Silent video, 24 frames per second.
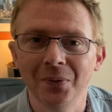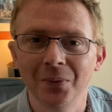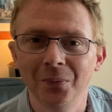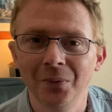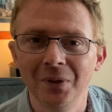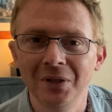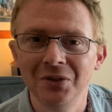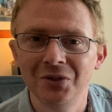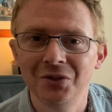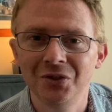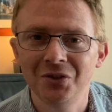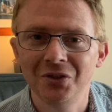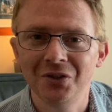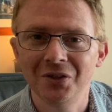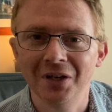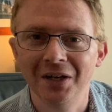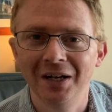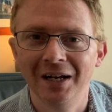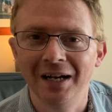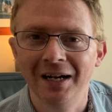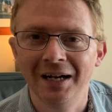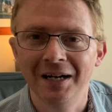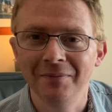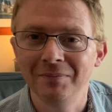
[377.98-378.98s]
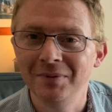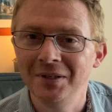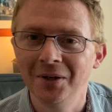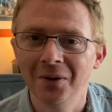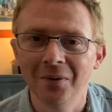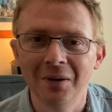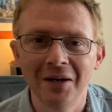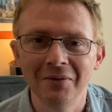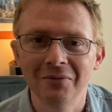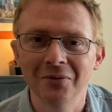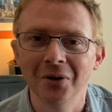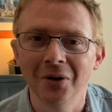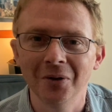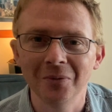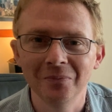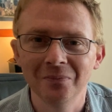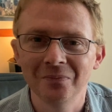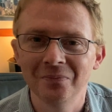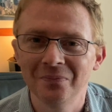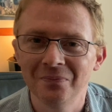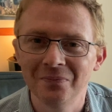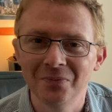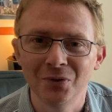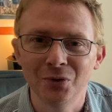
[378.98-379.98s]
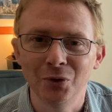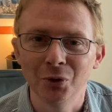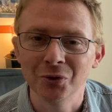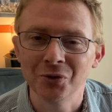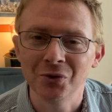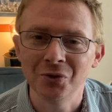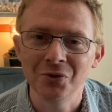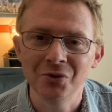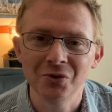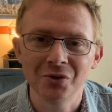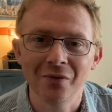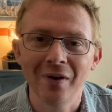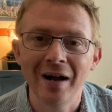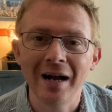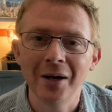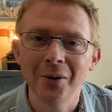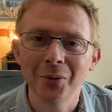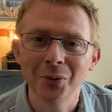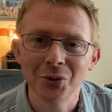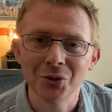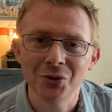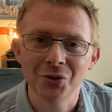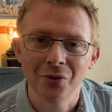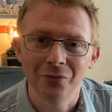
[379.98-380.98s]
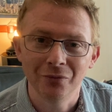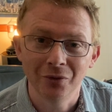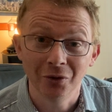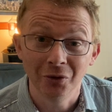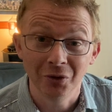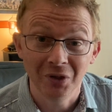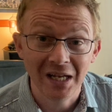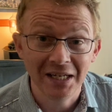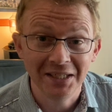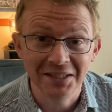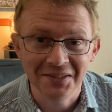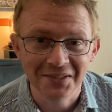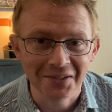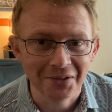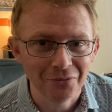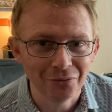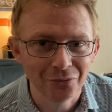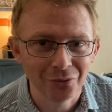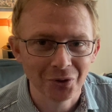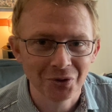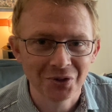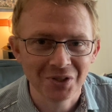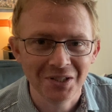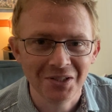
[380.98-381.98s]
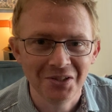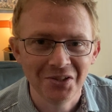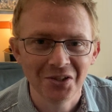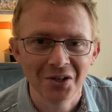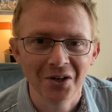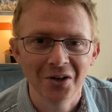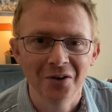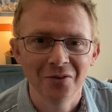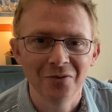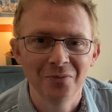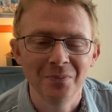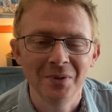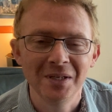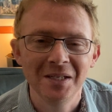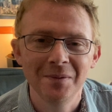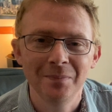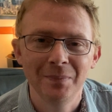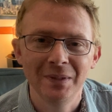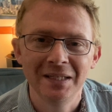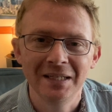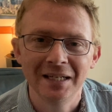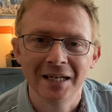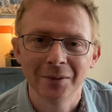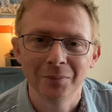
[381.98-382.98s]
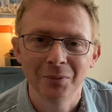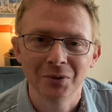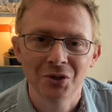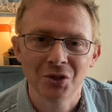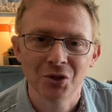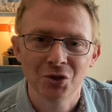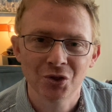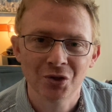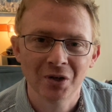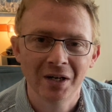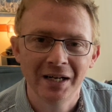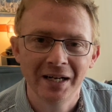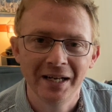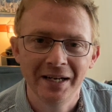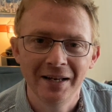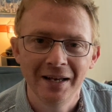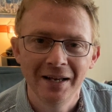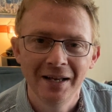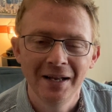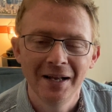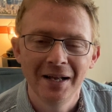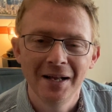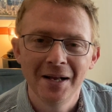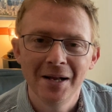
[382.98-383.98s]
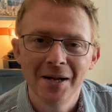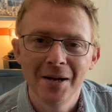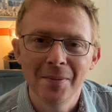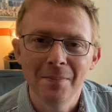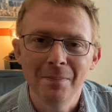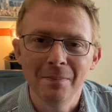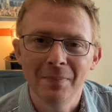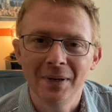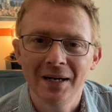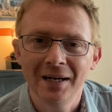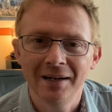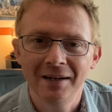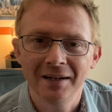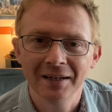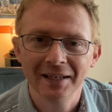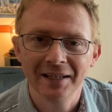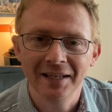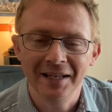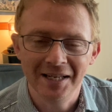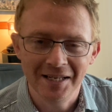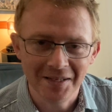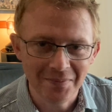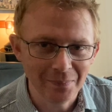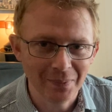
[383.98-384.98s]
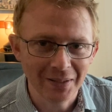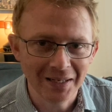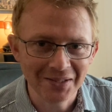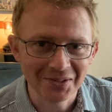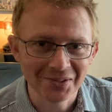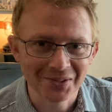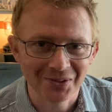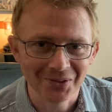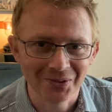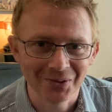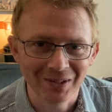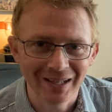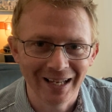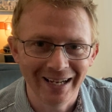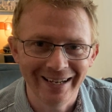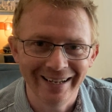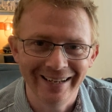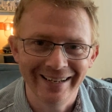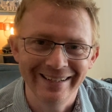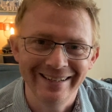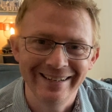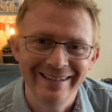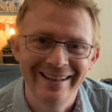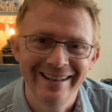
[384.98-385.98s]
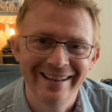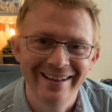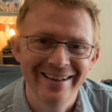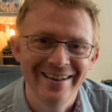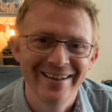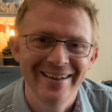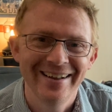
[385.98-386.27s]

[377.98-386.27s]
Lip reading: which I've got dozens of hours of unedited footage of me being able to try and mark a pencil line